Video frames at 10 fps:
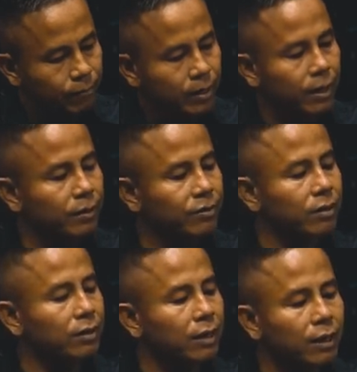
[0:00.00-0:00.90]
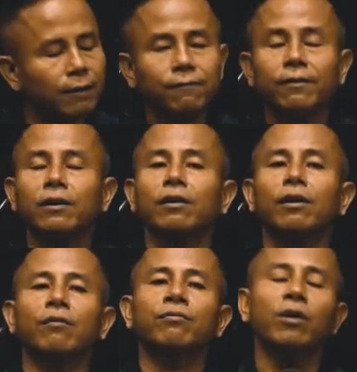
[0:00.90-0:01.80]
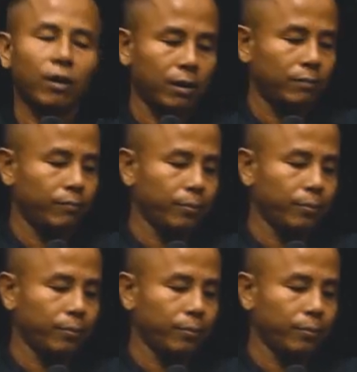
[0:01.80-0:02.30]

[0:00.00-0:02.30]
It's the love of God.